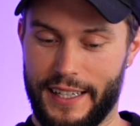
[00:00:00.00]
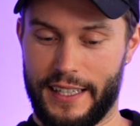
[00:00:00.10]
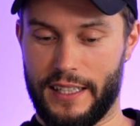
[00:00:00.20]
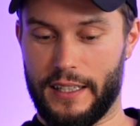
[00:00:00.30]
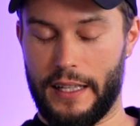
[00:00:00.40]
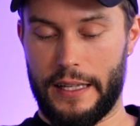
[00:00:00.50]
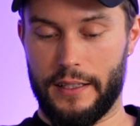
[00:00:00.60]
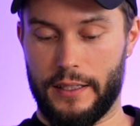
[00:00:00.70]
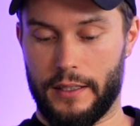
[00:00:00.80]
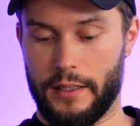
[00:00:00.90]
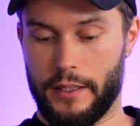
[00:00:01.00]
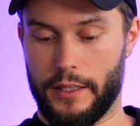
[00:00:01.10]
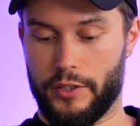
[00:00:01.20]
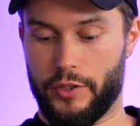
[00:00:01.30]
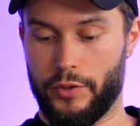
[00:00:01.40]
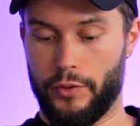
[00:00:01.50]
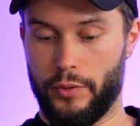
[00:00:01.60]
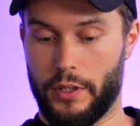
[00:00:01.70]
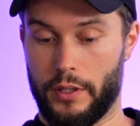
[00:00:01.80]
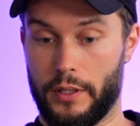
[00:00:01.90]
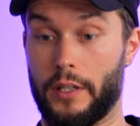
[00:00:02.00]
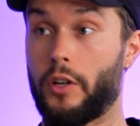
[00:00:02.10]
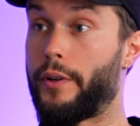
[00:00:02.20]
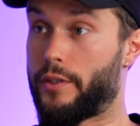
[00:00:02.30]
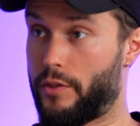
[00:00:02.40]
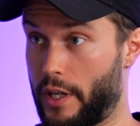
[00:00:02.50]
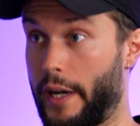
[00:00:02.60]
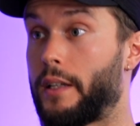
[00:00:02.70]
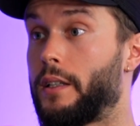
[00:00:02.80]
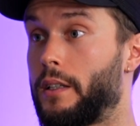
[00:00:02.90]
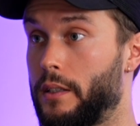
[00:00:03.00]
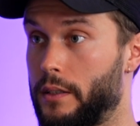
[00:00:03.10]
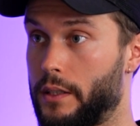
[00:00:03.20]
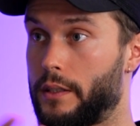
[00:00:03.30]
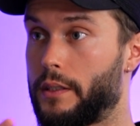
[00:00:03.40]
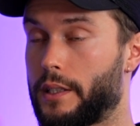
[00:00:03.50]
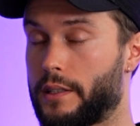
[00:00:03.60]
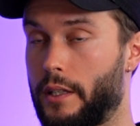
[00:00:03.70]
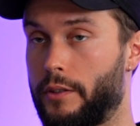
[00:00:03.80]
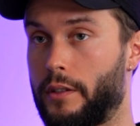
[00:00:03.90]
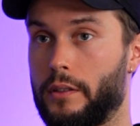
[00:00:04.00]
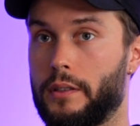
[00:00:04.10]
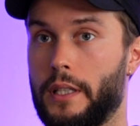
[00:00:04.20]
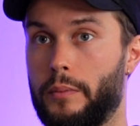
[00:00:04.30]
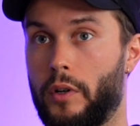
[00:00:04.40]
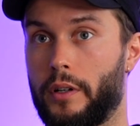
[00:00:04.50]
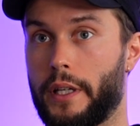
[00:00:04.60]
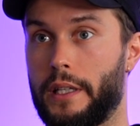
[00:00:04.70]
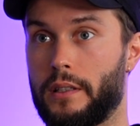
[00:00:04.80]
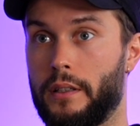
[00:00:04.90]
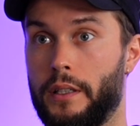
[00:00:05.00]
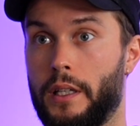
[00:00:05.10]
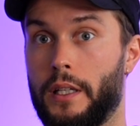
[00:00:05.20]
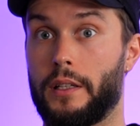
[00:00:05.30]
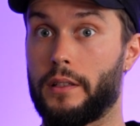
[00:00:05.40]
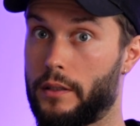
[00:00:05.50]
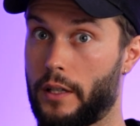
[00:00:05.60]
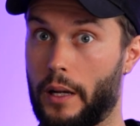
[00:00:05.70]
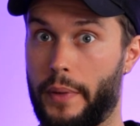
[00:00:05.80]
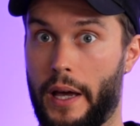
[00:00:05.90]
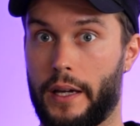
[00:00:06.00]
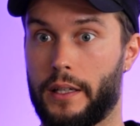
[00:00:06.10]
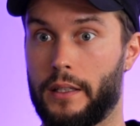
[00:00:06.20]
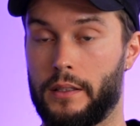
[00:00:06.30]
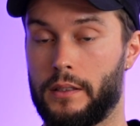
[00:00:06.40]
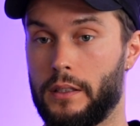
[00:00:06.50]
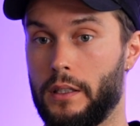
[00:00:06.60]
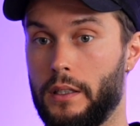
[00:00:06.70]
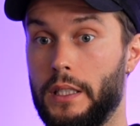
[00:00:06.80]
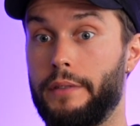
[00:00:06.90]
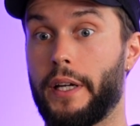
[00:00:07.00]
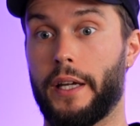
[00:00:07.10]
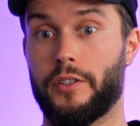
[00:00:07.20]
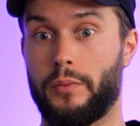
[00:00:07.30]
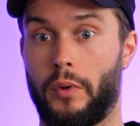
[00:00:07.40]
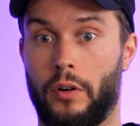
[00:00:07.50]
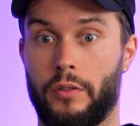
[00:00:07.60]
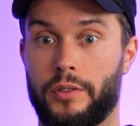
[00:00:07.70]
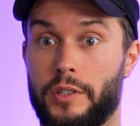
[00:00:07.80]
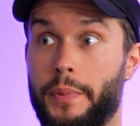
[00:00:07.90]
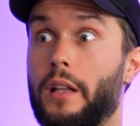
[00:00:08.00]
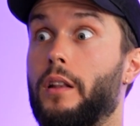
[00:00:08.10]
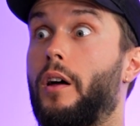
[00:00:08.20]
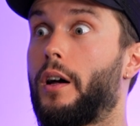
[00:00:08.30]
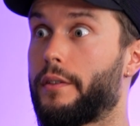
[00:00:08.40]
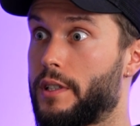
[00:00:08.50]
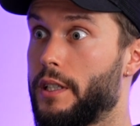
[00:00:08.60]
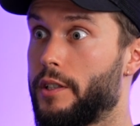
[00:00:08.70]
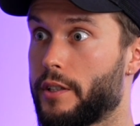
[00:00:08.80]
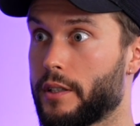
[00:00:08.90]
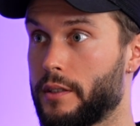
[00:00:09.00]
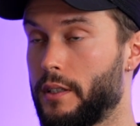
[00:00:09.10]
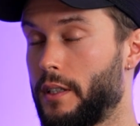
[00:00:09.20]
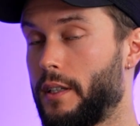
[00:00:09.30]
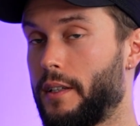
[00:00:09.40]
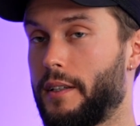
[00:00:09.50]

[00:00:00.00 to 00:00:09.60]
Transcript: And that led that led into uh, then going to China and etc. Denmark, Italy, and then got back and leaving again tomorrow. So it's been a lot of teaching. Mm-hmm.